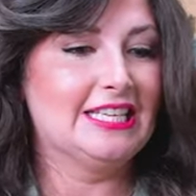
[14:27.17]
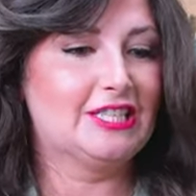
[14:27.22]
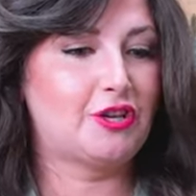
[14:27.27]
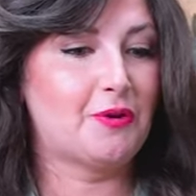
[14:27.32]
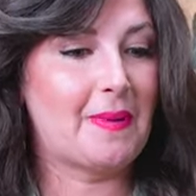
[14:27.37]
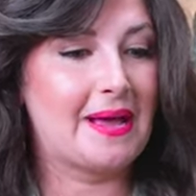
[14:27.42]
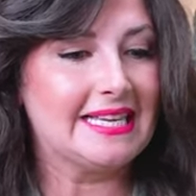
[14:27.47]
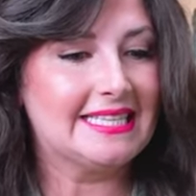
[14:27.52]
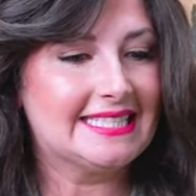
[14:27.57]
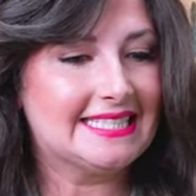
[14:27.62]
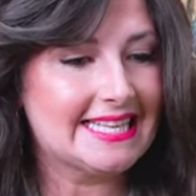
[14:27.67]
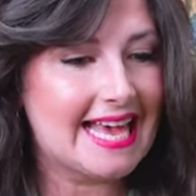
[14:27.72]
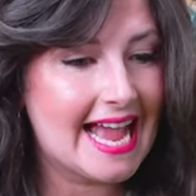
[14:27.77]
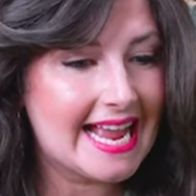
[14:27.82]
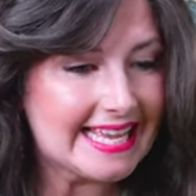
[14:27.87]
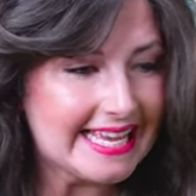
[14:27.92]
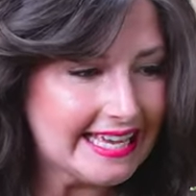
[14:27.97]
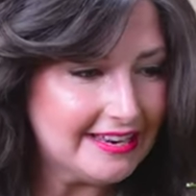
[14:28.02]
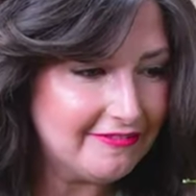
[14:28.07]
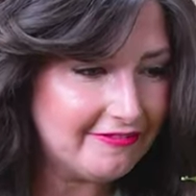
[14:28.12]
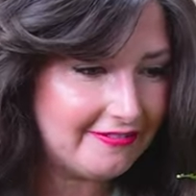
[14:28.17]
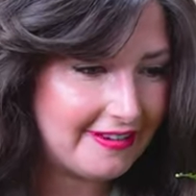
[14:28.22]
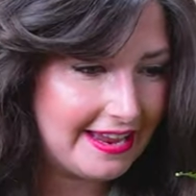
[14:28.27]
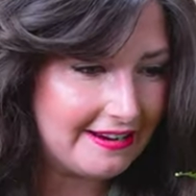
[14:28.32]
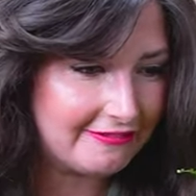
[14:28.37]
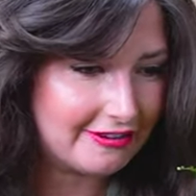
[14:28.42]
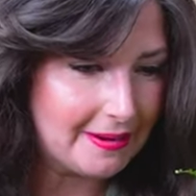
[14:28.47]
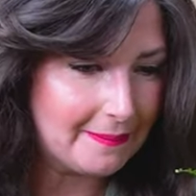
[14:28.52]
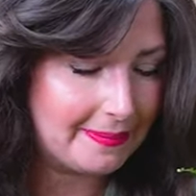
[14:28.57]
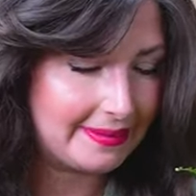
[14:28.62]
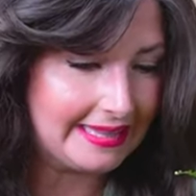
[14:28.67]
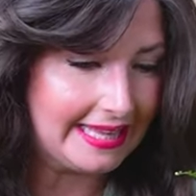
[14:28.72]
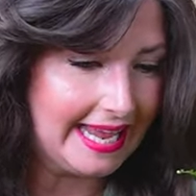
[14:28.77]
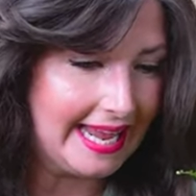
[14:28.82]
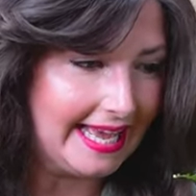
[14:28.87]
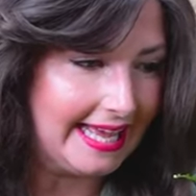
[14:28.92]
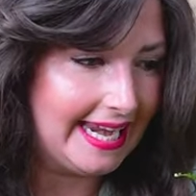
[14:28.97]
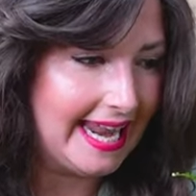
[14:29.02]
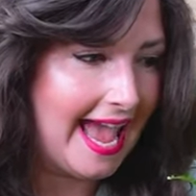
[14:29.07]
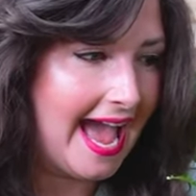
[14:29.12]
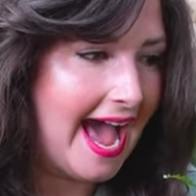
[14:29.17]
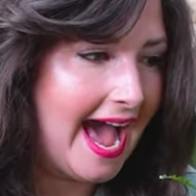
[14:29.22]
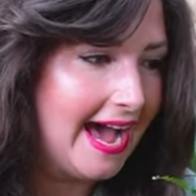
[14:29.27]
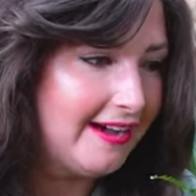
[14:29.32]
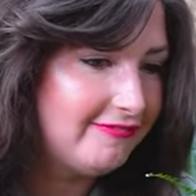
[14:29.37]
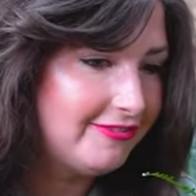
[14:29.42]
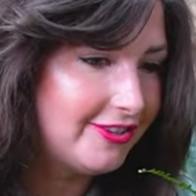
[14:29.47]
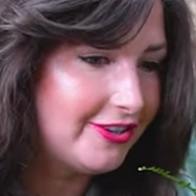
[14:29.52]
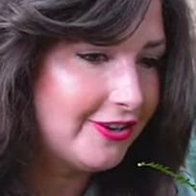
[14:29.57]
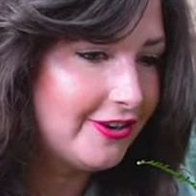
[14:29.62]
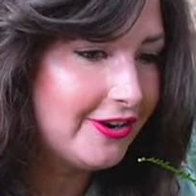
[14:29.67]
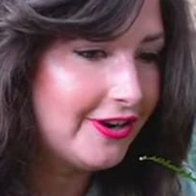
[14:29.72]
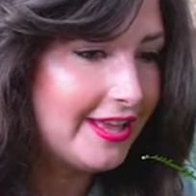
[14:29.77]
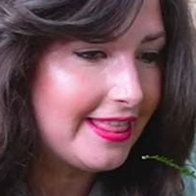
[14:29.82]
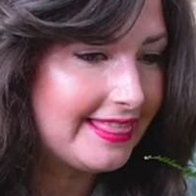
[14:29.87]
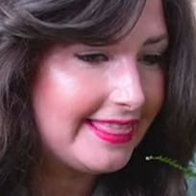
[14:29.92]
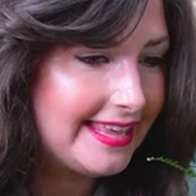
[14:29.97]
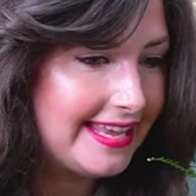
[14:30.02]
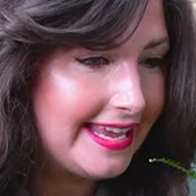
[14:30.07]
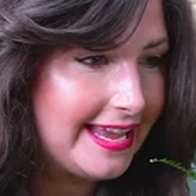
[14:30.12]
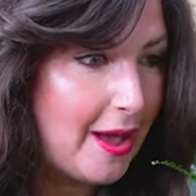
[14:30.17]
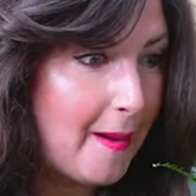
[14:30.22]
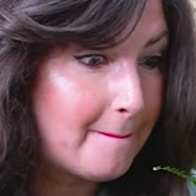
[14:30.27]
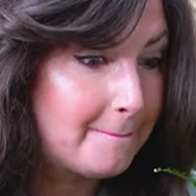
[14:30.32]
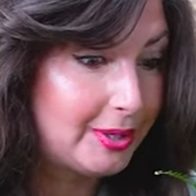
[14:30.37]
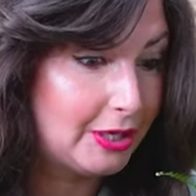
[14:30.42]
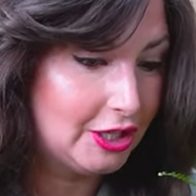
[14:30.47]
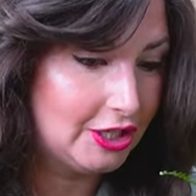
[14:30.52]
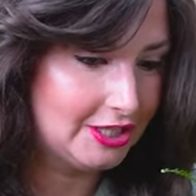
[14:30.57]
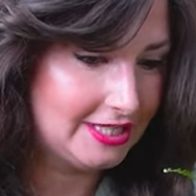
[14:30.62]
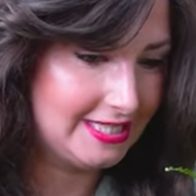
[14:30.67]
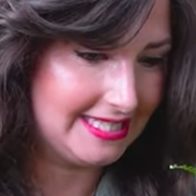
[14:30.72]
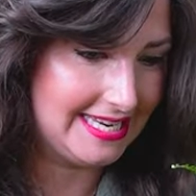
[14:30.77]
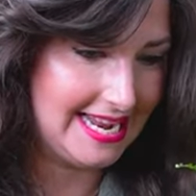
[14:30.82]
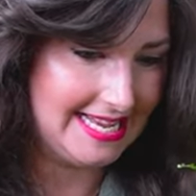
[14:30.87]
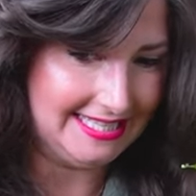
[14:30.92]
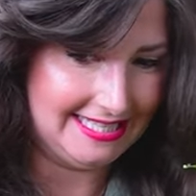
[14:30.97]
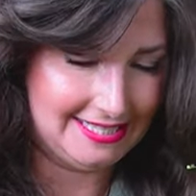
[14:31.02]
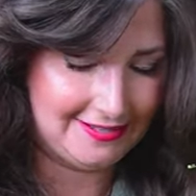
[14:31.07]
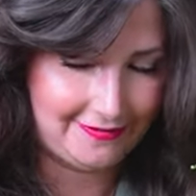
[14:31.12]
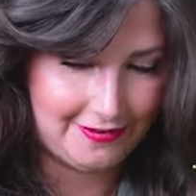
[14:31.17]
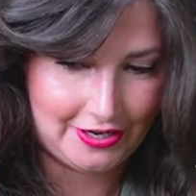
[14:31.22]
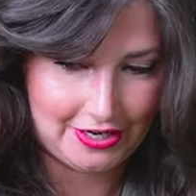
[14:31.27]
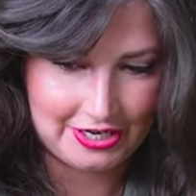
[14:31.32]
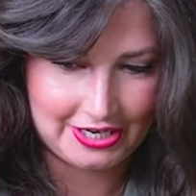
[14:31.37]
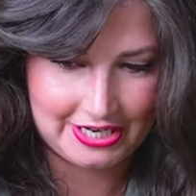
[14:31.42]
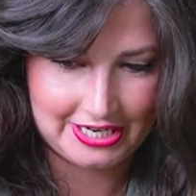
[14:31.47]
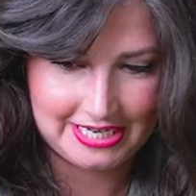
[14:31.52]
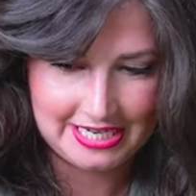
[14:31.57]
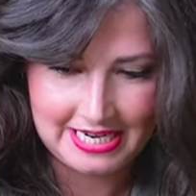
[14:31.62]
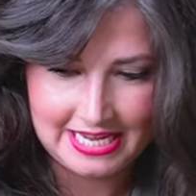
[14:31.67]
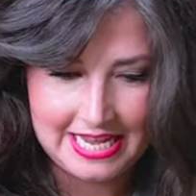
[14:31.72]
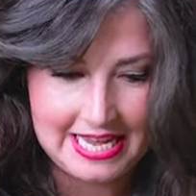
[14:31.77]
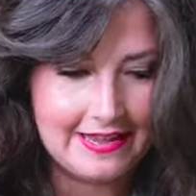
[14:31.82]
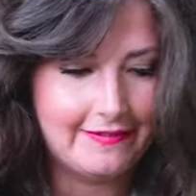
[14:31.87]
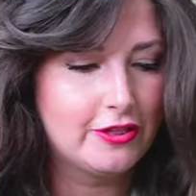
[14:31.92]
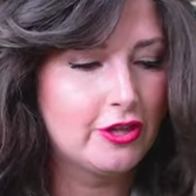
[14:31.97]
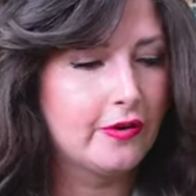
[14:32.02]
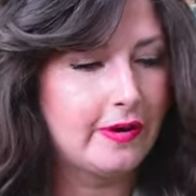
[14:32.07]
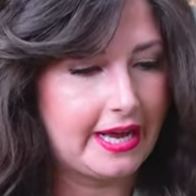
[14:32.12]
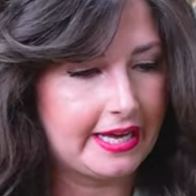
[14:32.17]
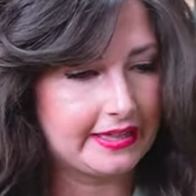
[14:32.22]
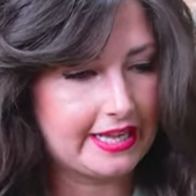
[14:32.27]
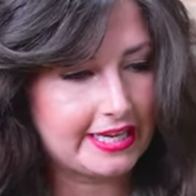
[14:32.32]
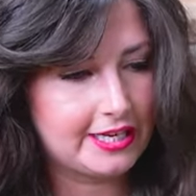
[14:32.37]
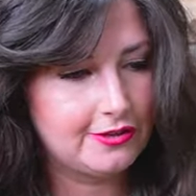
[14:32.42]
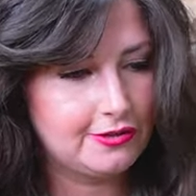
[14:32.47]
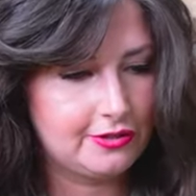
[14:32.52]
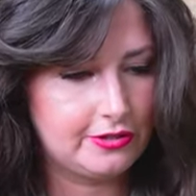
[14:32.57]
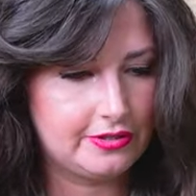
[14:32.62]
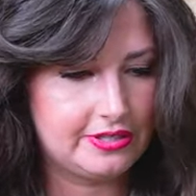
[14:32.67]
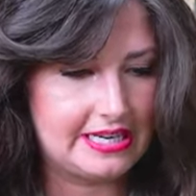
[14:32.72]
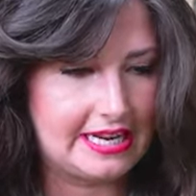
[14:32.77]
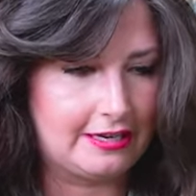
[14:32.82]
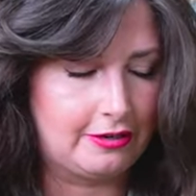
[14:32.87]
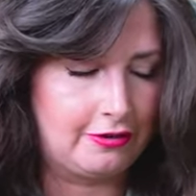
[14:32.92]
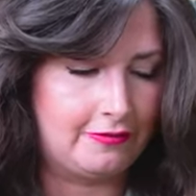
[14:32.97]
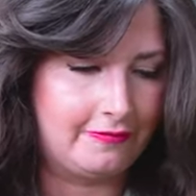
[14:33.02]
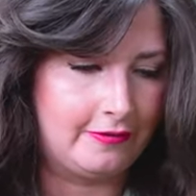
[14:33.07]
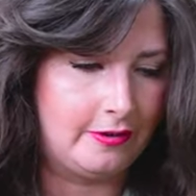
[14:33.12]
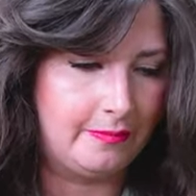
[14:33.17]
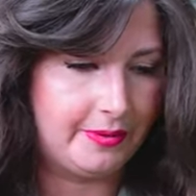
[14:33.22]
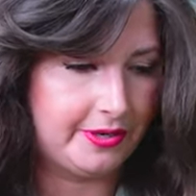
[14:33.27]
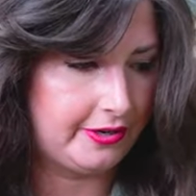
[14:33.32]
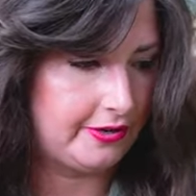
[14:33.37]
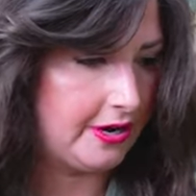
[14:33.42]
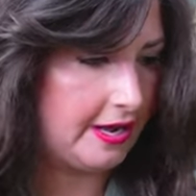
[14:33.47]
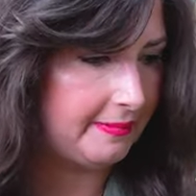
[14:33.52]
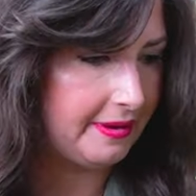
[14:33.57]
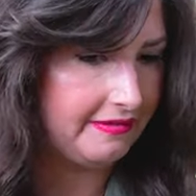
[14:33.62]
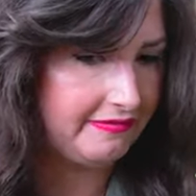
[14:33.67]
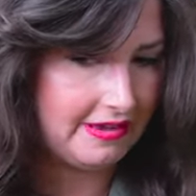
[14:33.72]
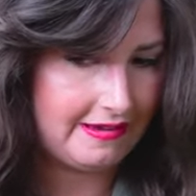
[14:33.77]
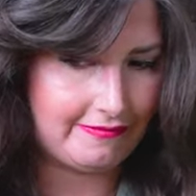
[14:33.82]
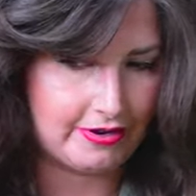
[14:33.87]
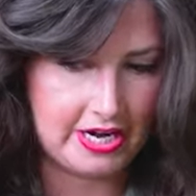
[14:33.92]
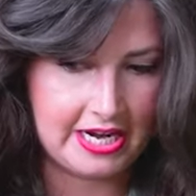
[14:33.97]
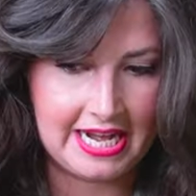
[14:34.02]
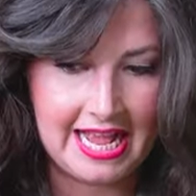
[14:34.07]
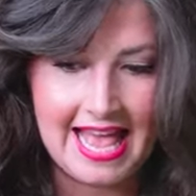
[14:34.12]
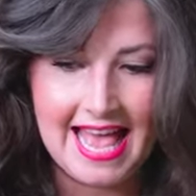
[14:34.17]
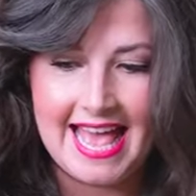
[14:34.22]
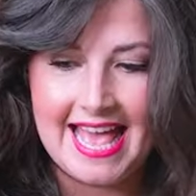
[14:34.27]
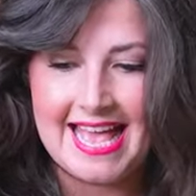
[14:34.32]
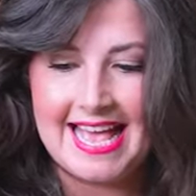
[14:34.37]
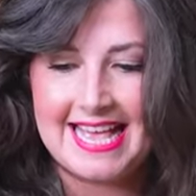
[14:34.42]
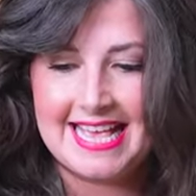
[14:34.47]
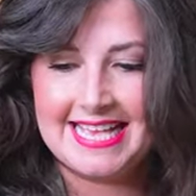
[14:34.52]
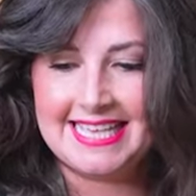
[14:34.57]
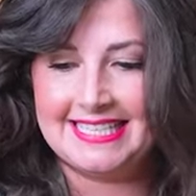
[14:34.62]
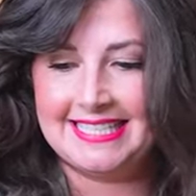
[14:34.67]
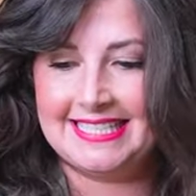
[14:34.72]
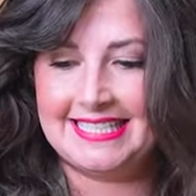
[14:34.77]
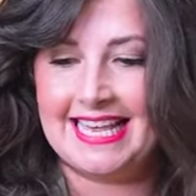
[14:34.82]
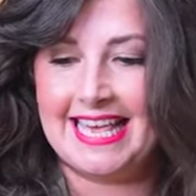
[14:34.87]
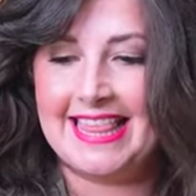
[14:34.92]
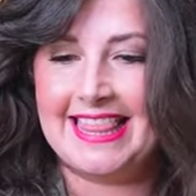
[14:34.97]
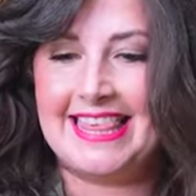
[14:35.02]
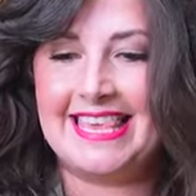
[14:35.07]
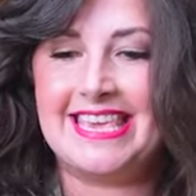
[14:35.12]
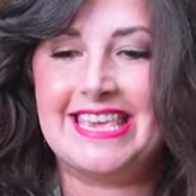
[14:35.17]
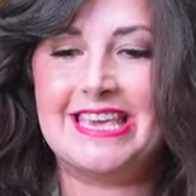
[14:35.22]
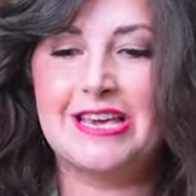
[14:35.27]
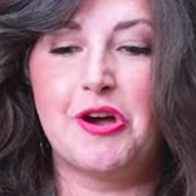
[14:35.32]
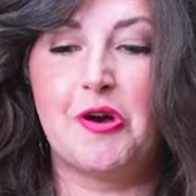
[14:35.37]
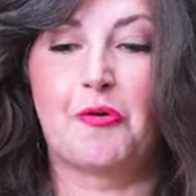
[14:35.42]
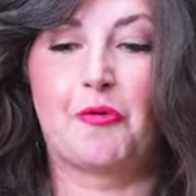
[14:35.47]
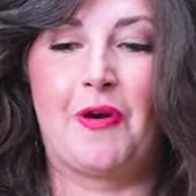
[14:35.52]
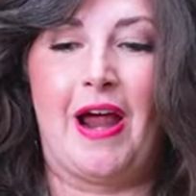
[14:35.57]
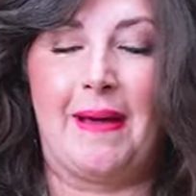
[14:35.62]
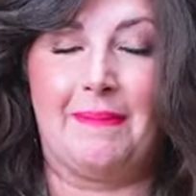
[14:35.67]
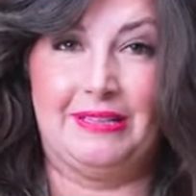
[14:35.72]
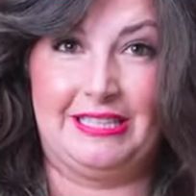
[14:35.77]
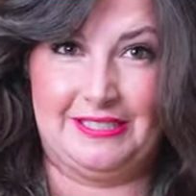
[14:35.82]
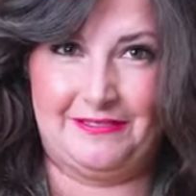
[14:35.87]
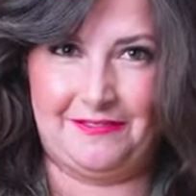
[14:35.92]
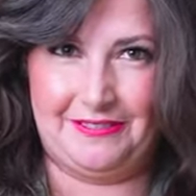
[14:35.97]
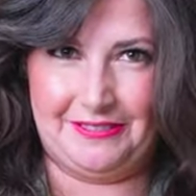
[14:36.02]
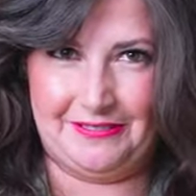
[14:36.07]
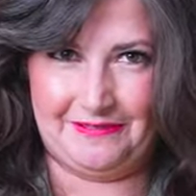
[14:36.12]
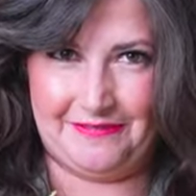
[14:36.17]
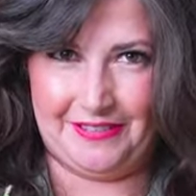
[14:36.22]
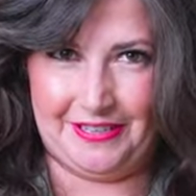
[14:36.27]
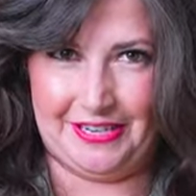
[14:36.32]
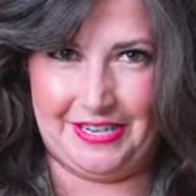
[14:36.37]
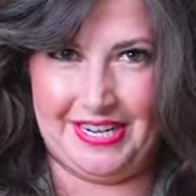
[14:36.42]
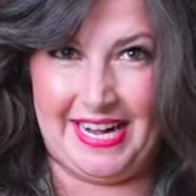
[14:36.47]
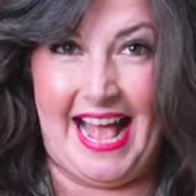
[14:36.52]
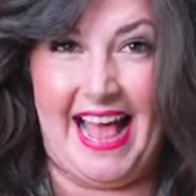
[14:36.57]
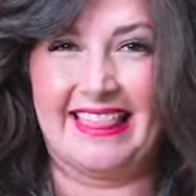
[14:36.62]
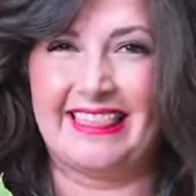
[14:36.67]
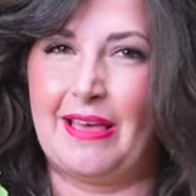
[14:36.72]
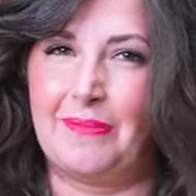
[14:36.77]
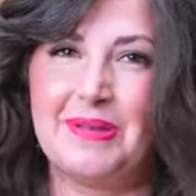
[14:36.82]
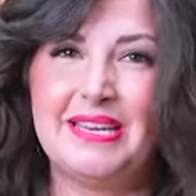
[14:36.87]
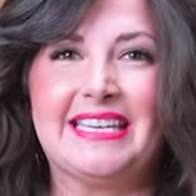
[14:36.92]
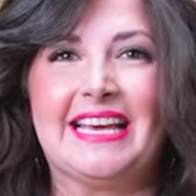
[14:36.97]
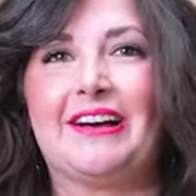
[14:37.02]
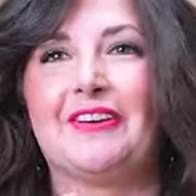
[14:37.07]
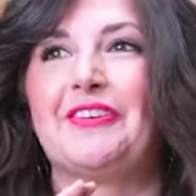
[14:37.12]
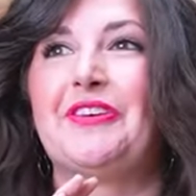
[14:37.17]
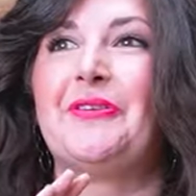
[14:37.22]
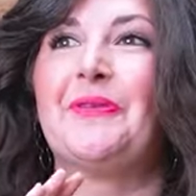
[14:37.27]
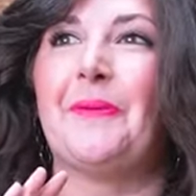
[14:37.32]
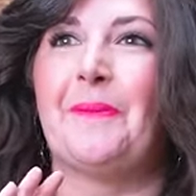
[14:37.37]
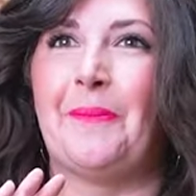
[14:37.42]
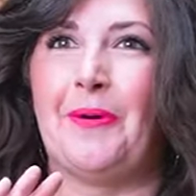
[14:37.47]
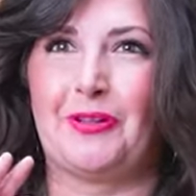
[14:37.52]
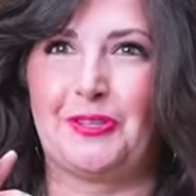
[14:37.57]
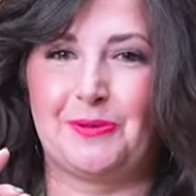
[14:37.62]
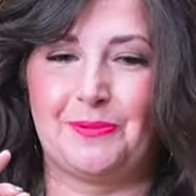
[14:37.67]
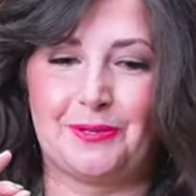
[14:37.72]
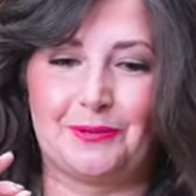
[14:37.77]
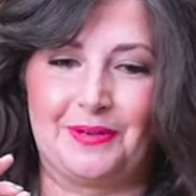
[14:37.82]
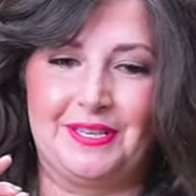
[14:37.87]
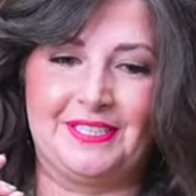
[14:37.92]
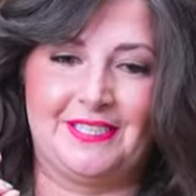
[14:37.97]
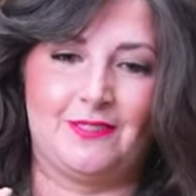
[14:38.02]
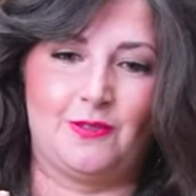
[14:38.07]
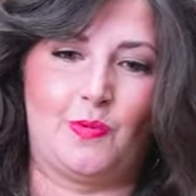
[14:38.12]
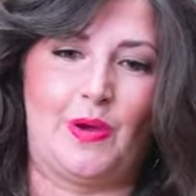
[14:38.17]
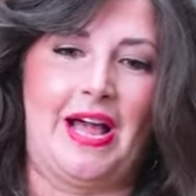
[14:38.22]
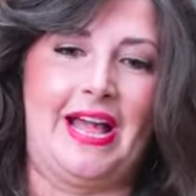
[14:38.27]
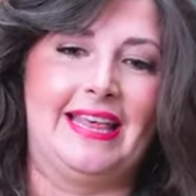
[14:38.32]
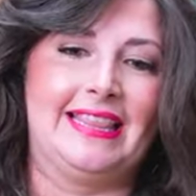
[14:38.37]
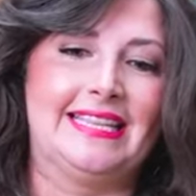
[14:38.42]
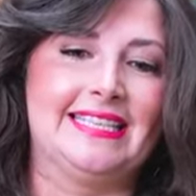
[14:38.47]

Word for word: So, my second favorite plant after the bird's nest fern, even though I like you too, staghorn fern, but you're not my favorite, is the rabbit's foot fern. And let me tell you multiple reasons why.